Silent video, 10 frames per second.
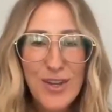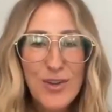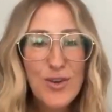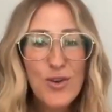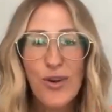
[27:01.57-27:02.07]

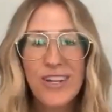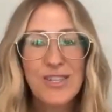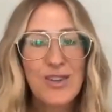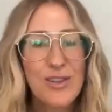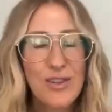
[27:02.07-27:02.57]
you're going
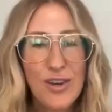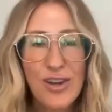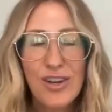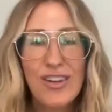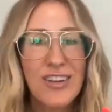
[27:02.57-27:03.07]
to
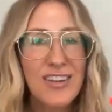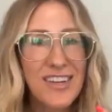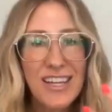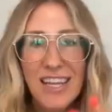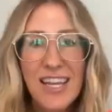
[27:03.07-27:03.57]
look
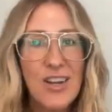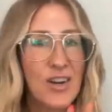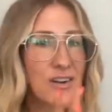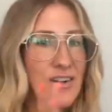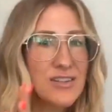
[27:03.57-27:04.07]

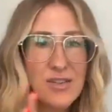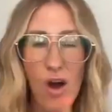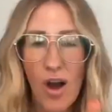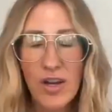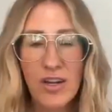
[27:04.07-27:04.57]
cleaner,
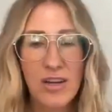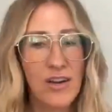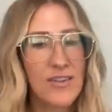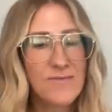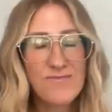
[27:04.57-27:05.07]

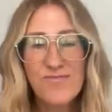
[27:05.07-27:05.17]
longer,